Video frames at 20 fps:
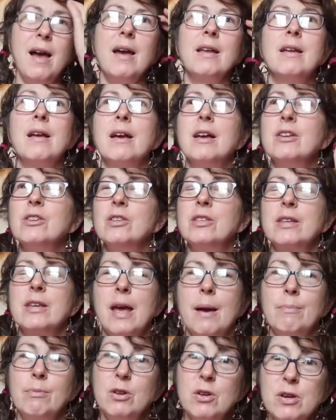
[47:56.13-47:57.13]
And I
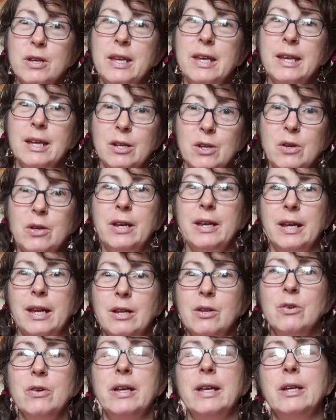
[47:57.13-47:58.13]
just kept looking and
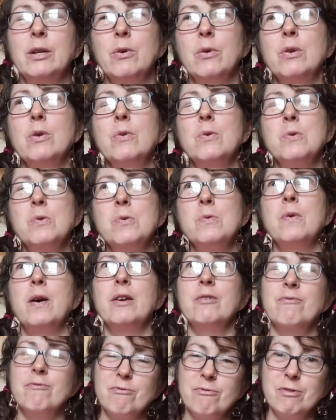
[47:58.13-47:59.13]
looking and looking, going, oh,
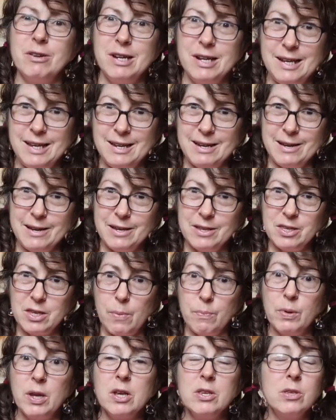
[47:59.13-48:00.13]
I'd really like
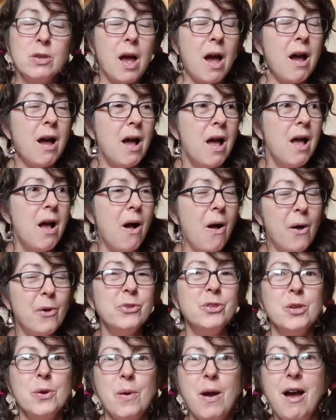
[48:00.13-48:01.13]
some. Because
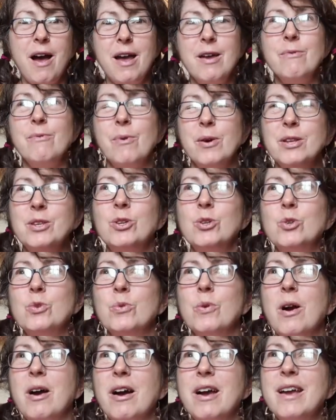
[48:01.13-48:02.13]
also I want to
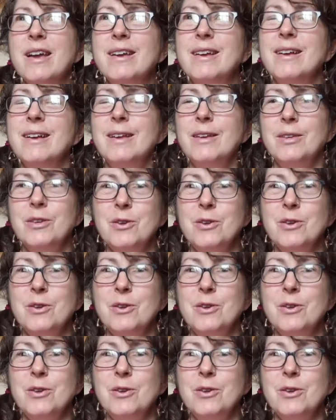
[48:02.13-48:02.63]
try